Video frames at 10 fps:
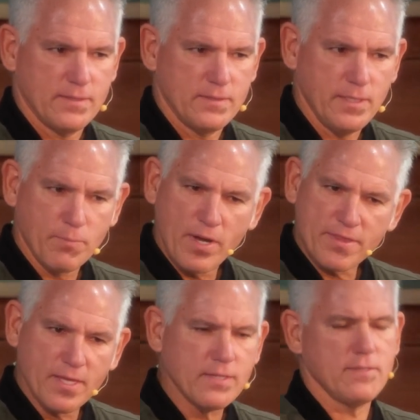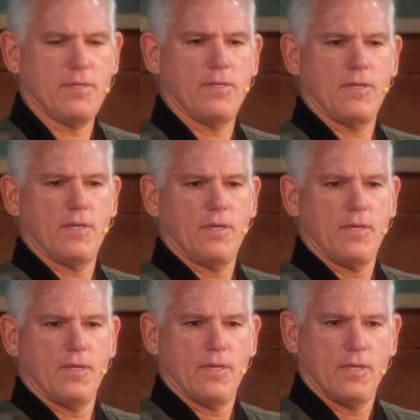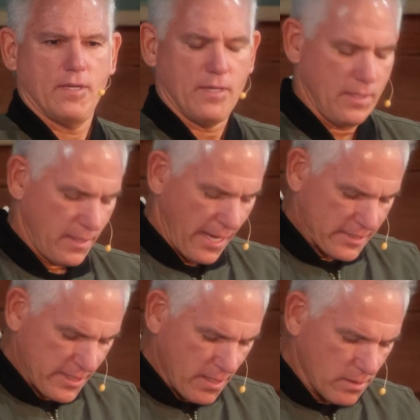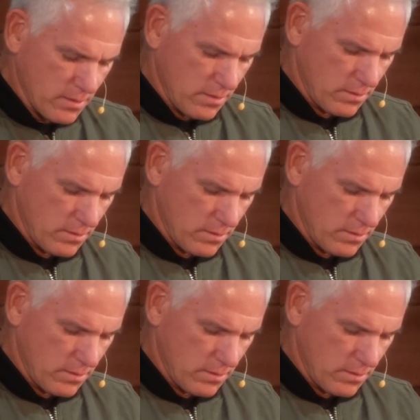Deep breath in, exhale.